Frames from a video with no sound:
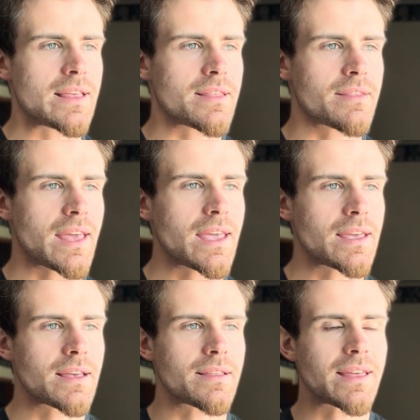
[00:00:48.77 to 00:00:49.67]
they
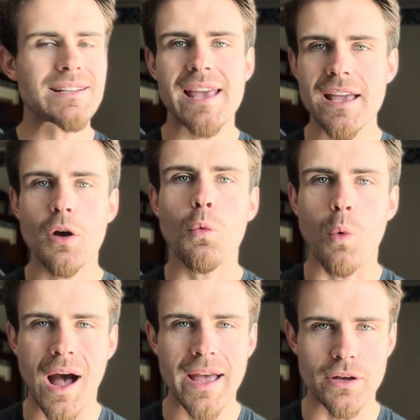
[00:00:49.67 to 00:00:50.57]
take a
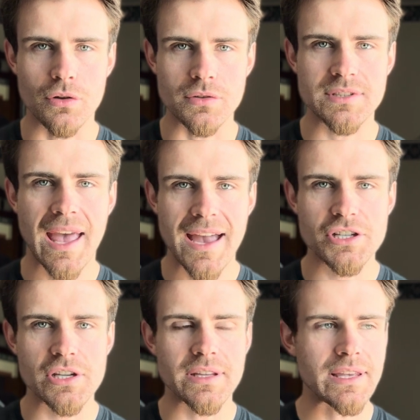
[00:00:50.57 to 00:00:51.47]
while to
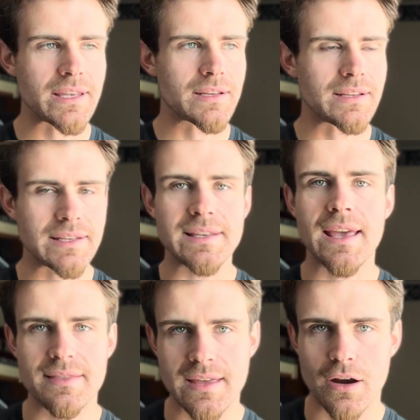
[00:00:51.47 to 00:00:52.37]
actually
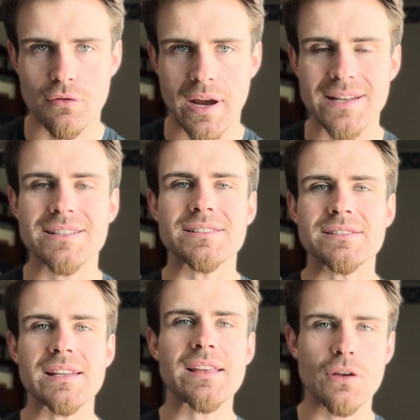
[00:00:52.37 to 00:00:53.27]
get there, right? To
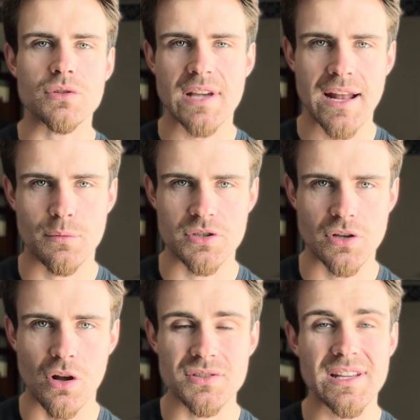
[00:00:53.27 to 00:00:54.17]
see those kind of
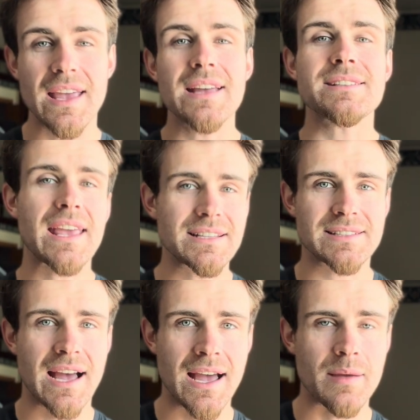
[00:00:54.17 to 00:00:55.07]
results takes
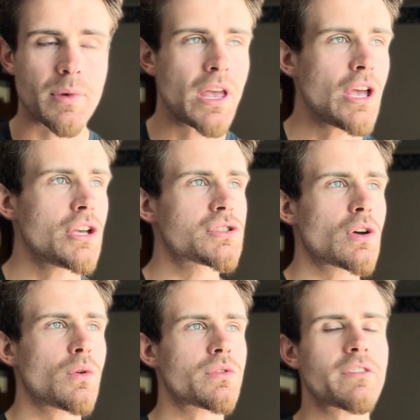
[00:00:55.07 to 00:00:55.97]
time.
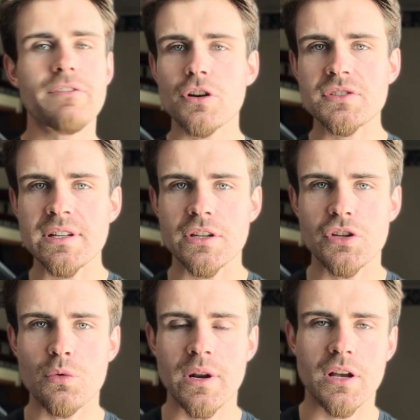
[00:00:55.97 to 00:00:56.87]
So the first thing to
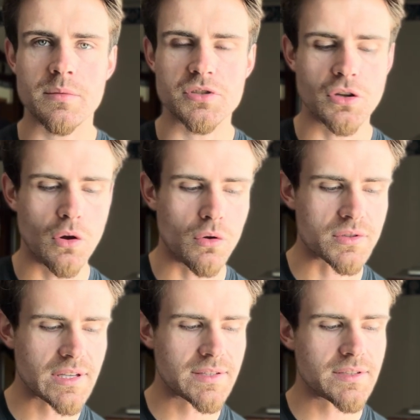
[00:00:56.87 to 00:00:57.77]
do when it comes to goals
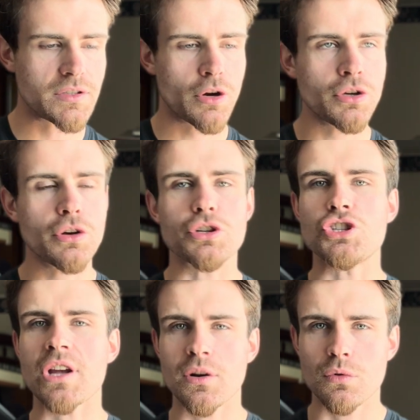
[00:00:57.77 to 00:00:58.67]
is to turn your
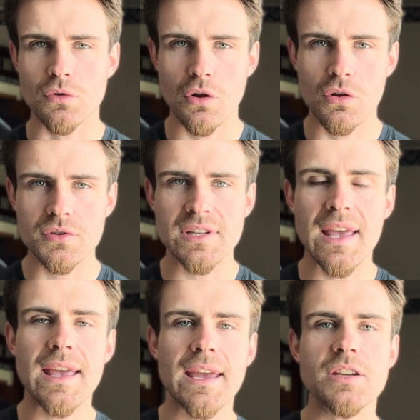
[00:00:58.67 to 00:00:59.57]
general goals
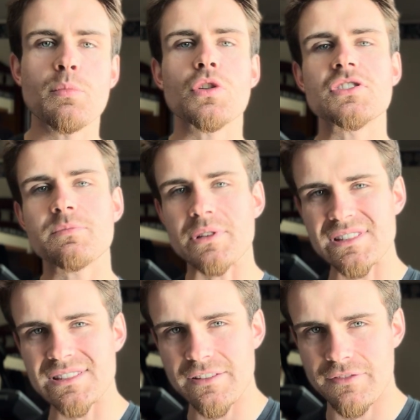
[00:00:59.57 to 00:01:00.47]
into more
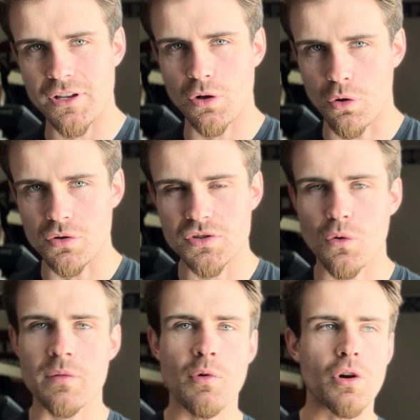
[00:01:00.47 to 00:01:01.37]
specific goals
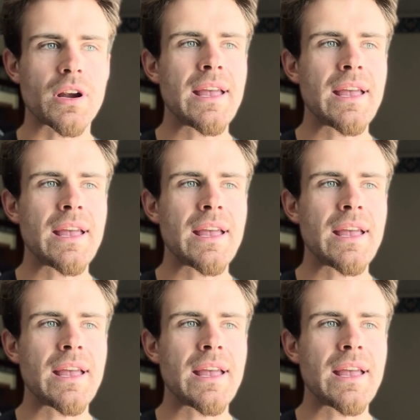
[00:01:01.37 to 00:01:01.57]
or more